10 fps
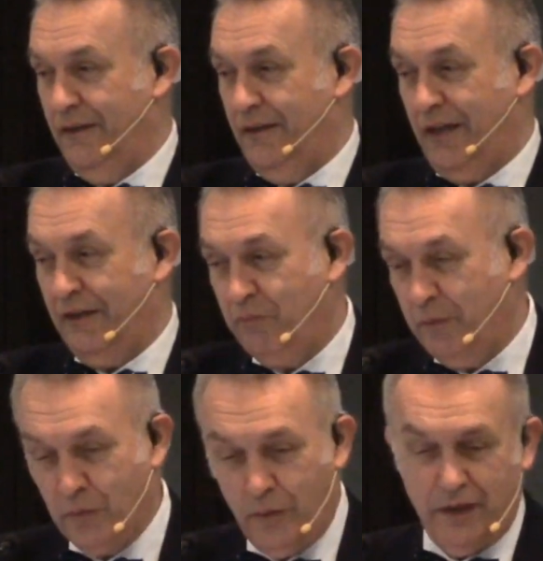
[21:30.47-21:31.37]
that I've
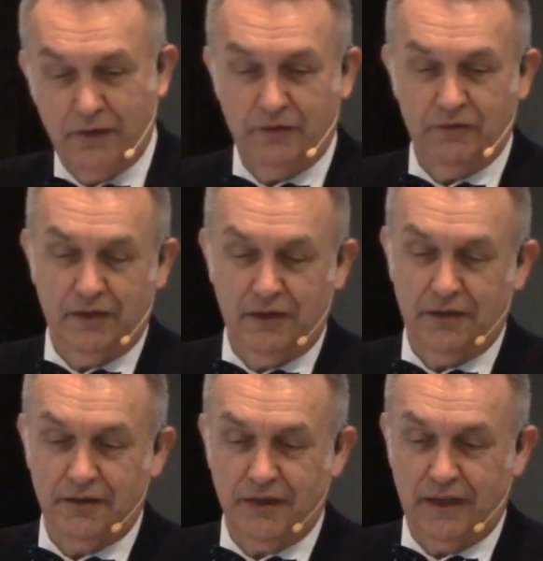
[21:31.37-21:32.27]
acquired over the
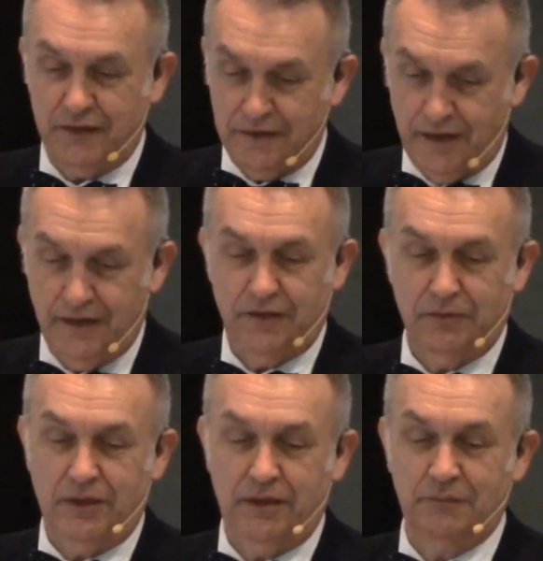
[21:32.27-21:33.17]
years and intending to
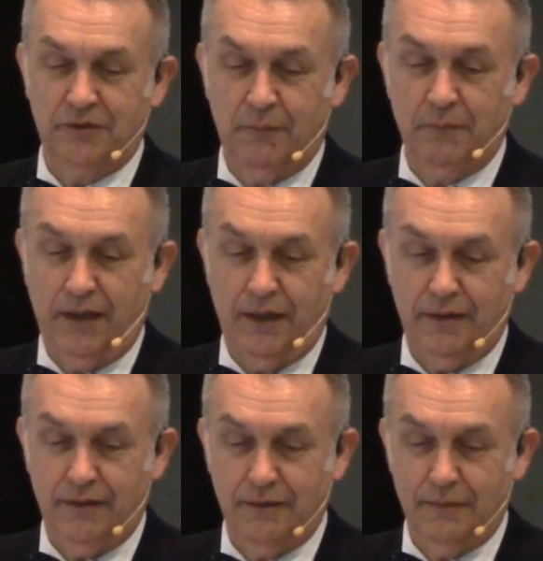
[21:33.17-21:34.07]
read them someday.